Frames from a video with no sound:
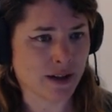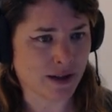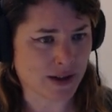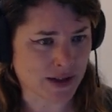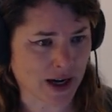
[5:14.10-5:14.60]

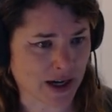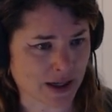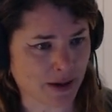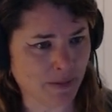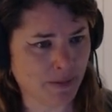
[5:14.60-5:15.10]

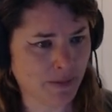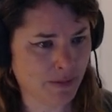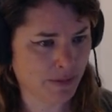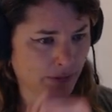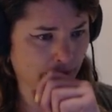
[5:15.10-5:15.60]
design
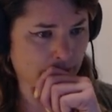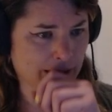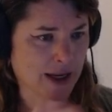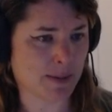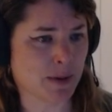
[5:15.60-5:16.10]

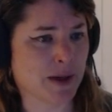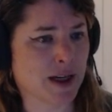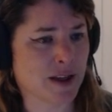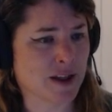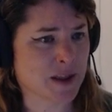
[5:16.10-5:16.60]

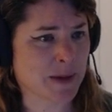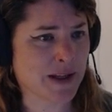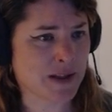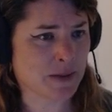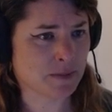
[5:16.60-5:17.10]
implemented in the space.